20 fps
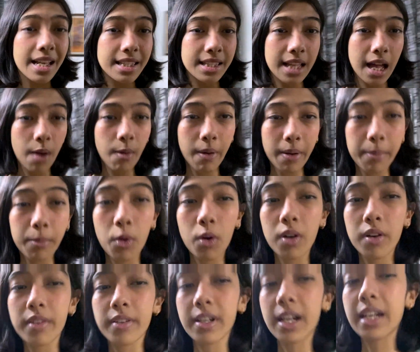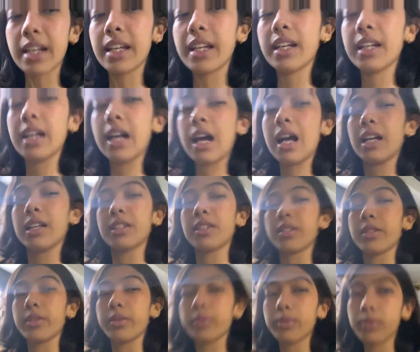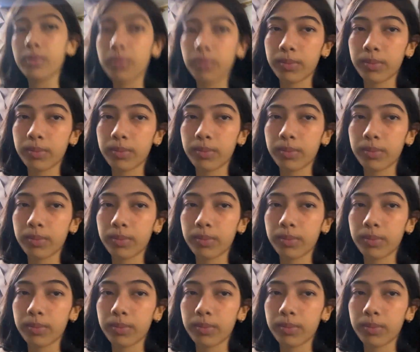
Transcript: now I'm all ready as you